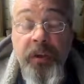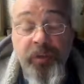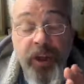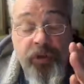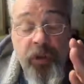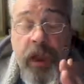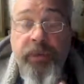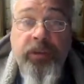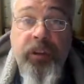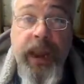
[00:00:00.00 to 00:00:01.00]
Unless you
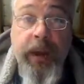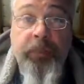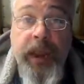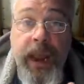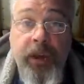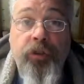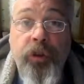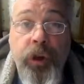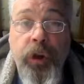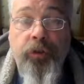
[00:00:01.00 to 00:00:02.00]
have stamped
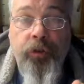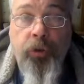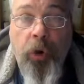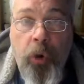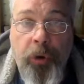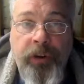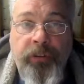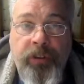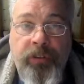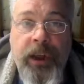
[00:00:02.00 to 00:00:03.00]
engineered
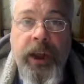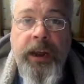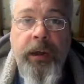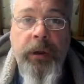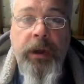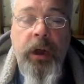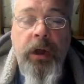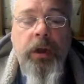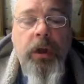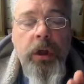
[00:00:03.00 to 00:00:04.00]
drawings that say it can be
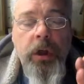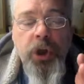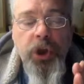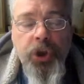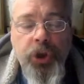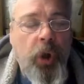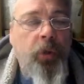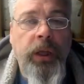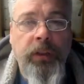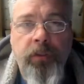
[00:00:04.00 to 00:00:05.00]
done,
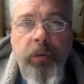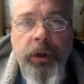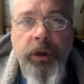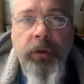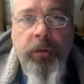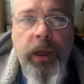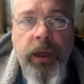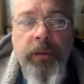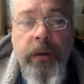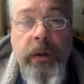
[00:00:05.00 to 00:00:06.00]
don't let somebody do
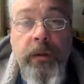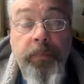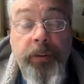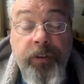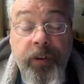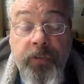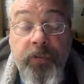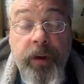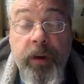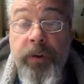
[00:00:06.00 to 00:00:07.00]
that. This is
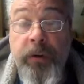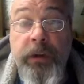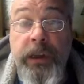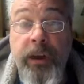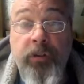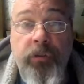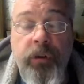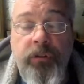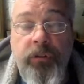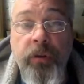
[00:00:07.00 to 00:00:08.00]
very, very
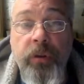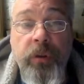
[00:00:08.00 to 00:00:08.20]
dangerous.